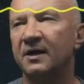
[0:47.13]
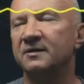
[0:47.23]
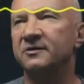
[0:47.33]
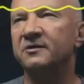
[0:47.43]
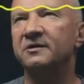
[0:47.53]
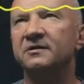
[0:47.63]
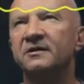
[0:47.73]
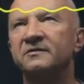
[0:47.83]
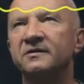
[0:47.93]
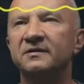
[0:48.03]
So indeed,
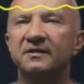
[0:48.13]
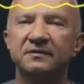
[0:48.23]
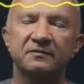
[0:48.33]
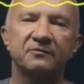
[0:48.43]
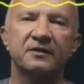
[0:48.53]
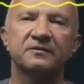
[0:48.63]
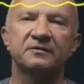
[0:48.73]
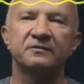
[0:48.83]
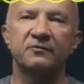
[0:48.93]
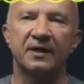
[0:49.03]
consider
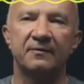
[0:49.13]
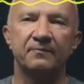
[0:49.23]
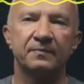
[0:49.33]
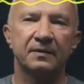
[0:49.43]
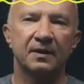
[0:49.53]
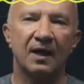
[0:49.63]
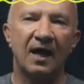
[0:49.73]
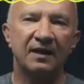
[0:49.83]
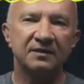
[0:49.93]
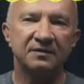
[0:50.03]
situations where
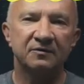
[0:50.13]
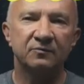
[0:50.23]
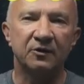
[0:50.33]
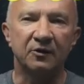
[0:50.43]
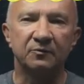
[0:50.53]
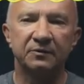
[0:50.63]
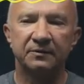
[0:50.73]
Alice and Bob